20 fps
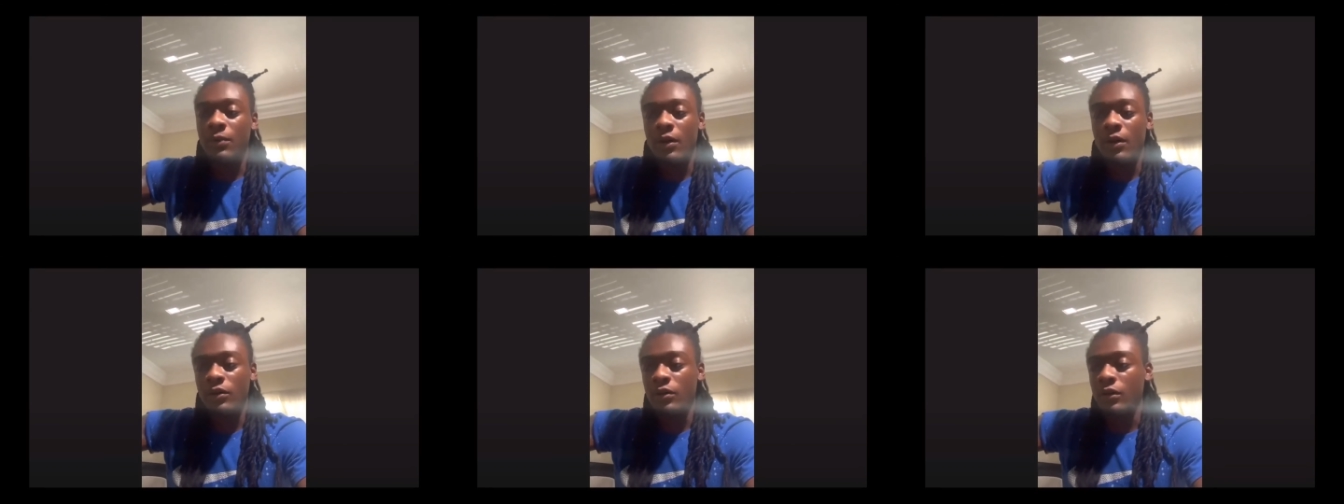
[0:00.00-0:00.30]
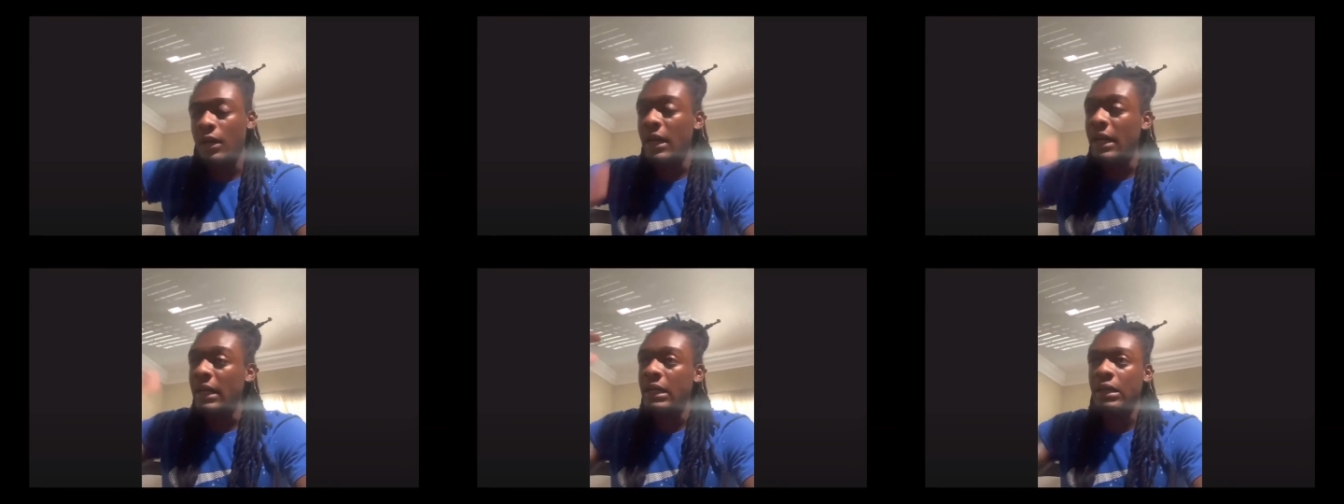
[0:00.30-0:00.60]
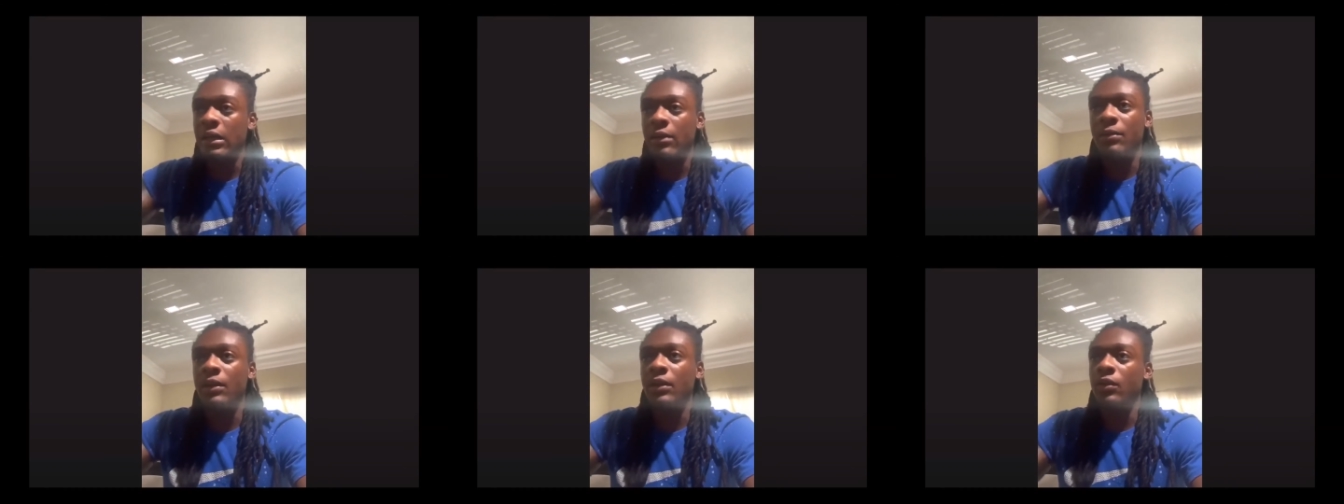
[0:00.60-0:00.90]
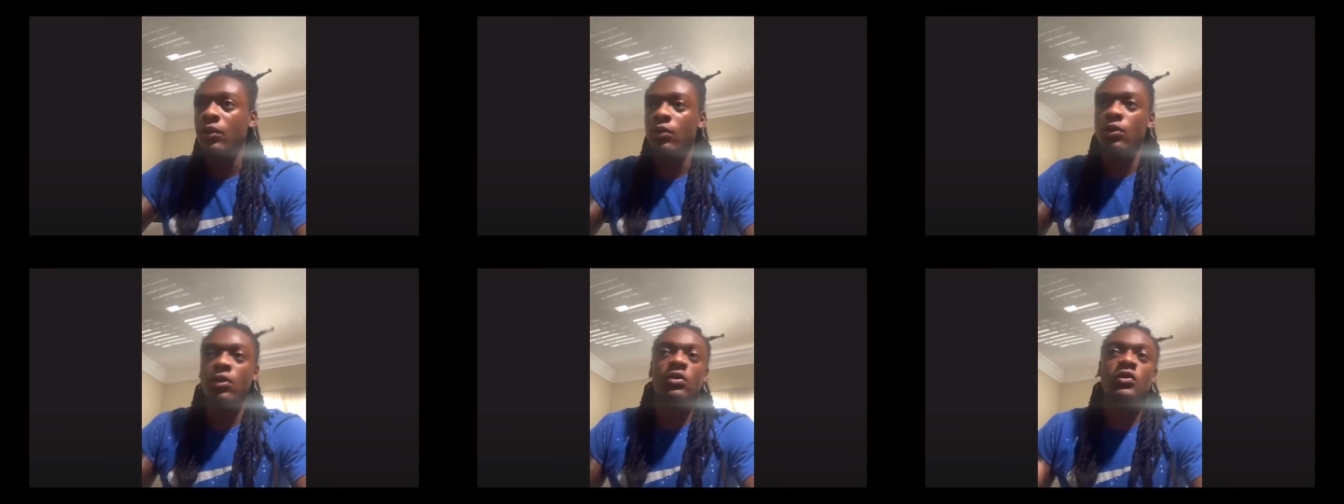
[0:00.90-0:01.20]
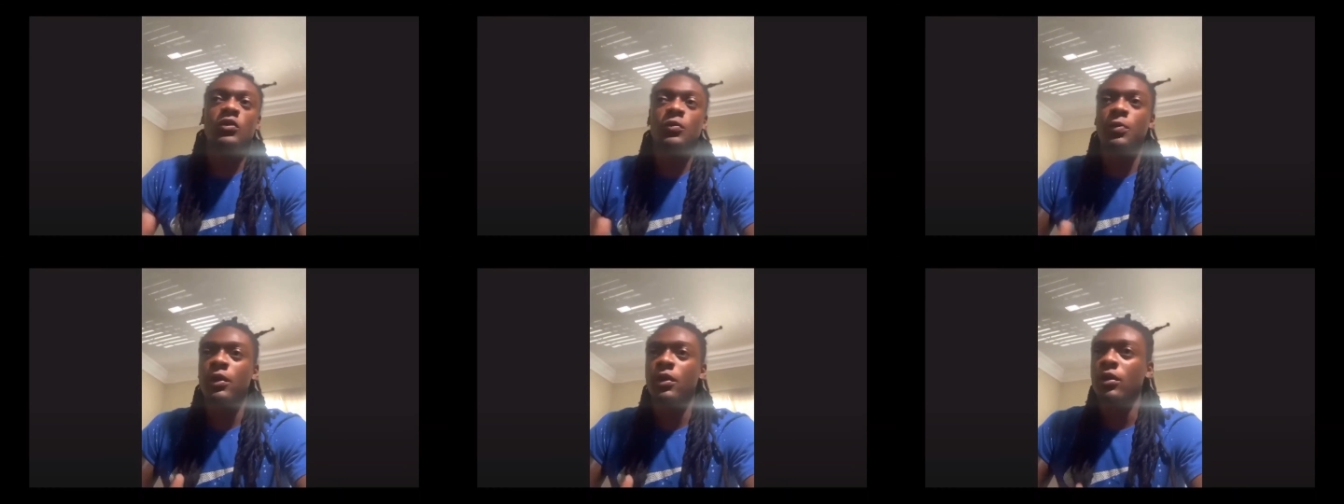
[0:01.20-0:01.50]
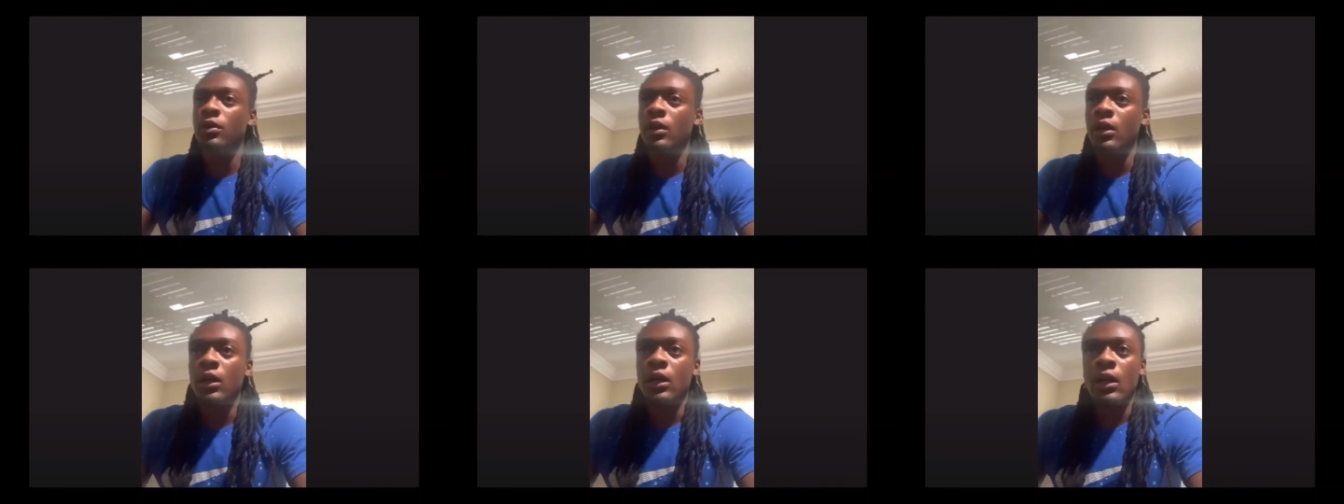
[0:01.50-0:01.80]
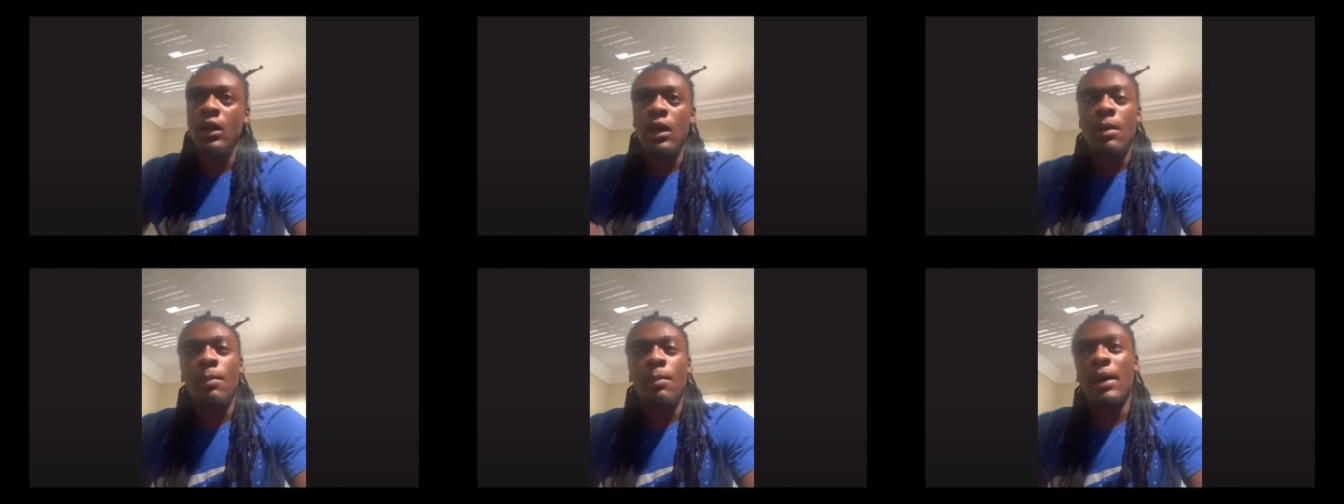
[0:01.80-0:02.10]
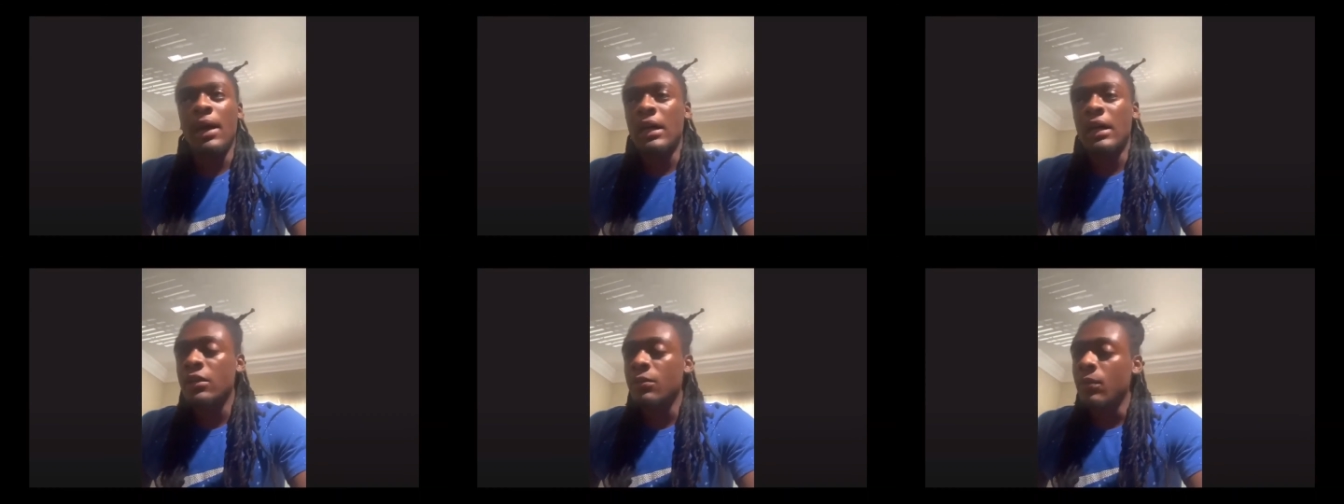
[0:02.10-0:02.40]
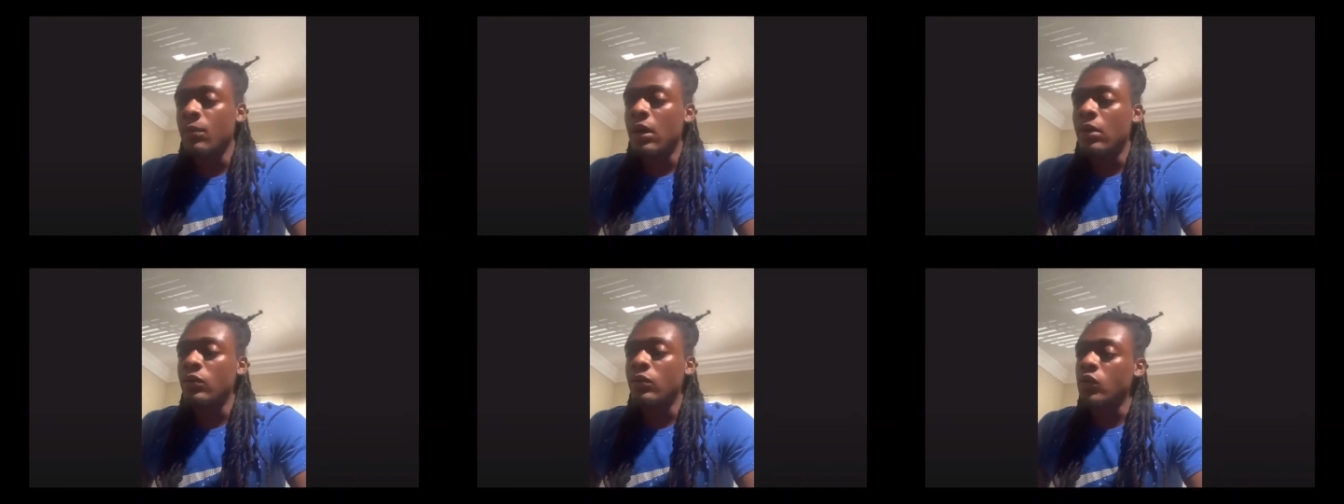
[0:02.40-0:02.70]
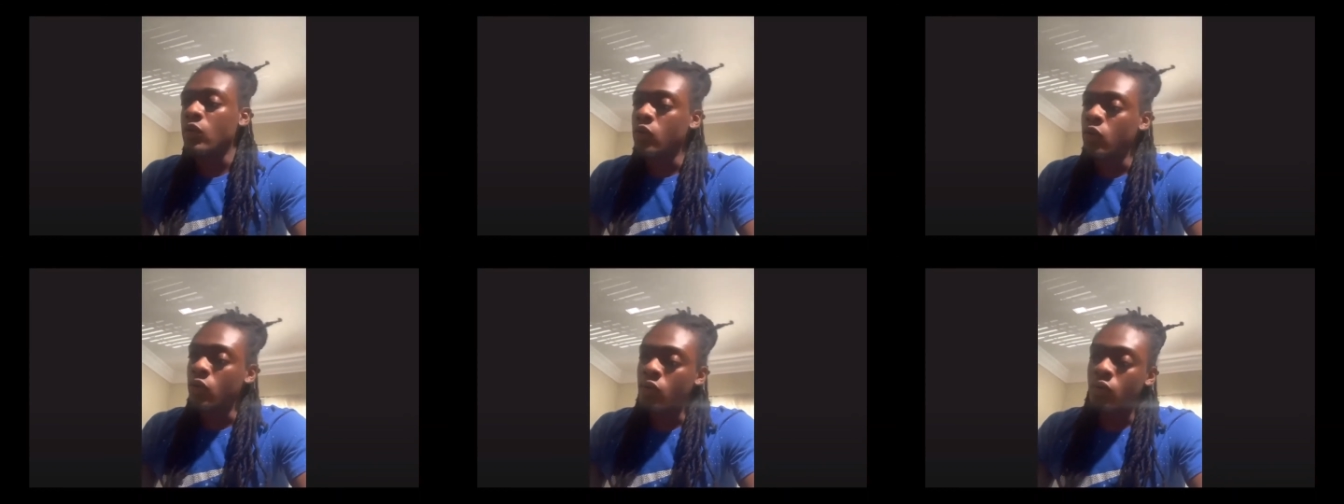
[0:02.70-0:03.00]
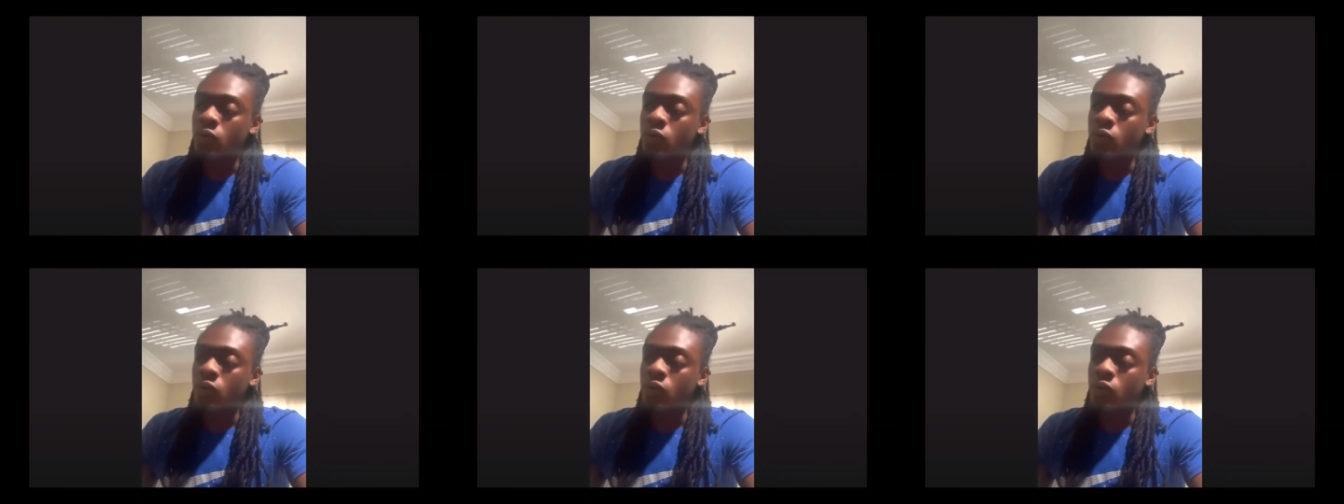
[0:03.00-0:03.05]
So I ended up hitting the growth spurt. Basketball was cool.